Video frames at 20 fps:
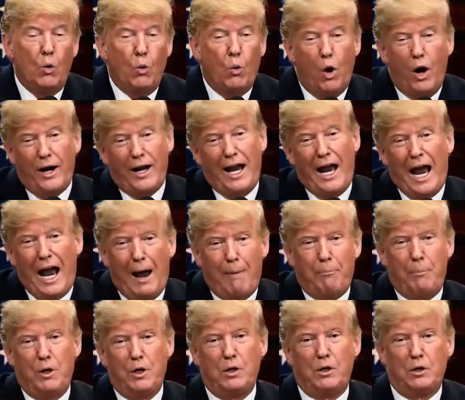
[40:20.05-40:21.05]
what
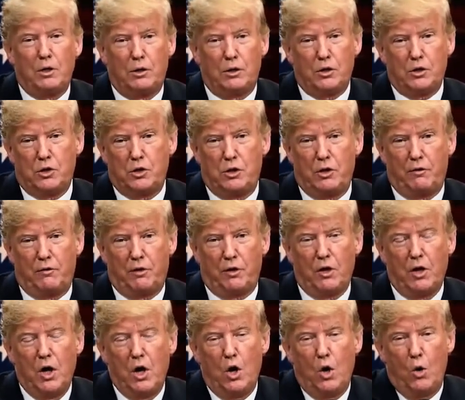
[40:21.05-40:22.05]
happened to the server.